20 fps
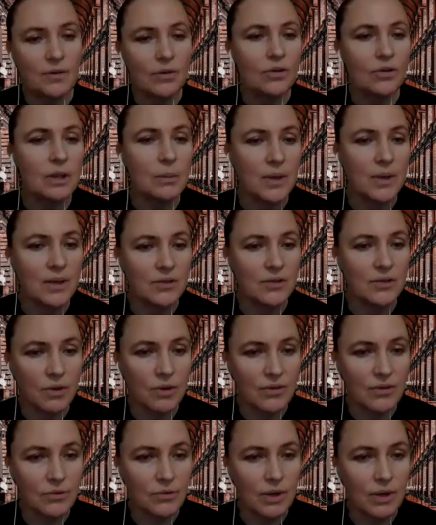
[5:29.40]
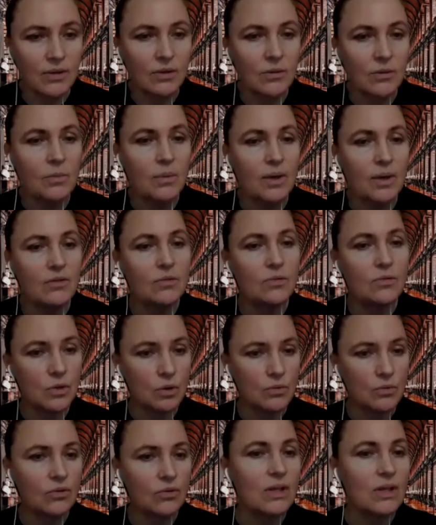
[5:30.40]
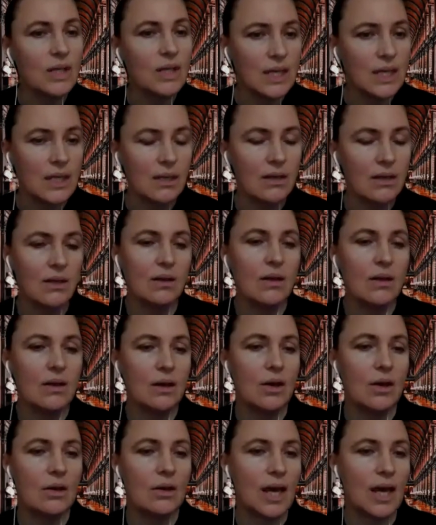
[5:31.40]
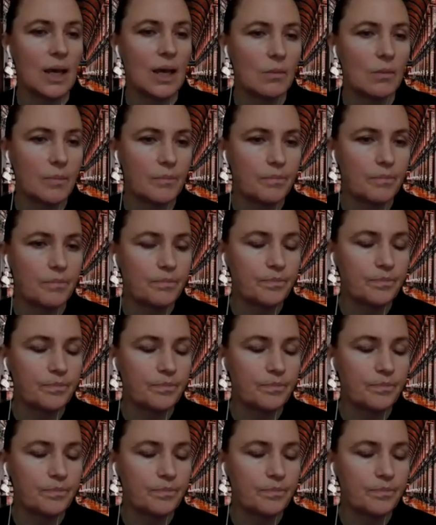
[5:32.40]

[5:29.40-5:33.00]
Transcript: it's not the best restaurant, but you don't need a game.